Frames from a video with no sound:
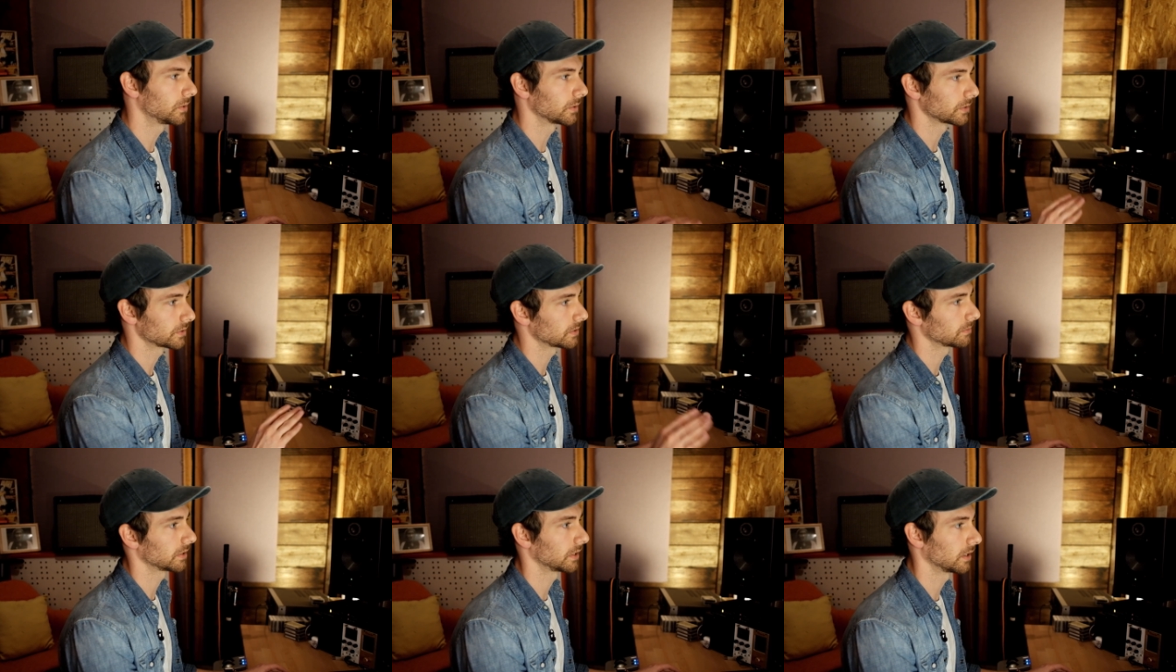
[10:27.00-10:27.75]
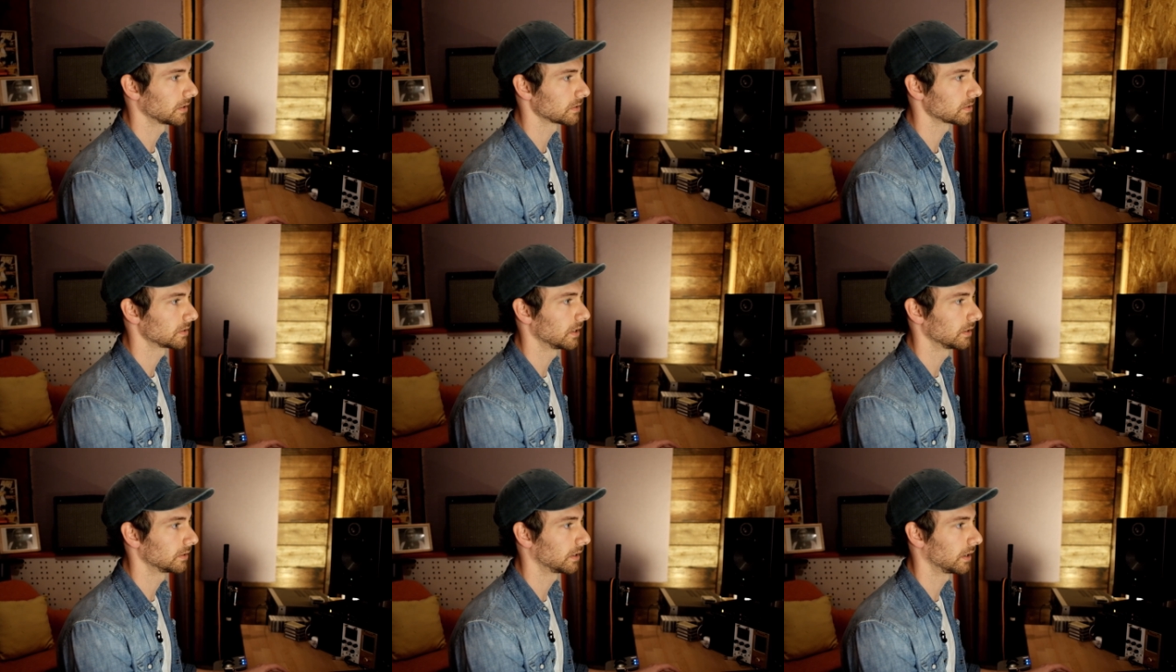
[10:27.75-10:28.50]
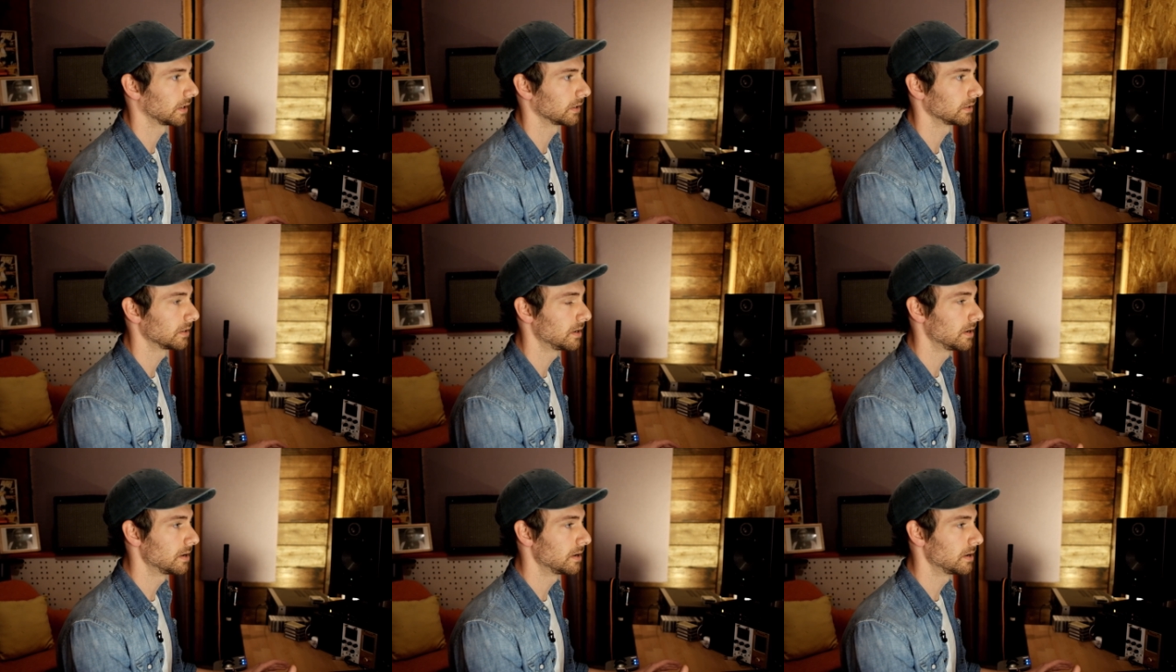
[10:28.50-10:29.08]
or something else that can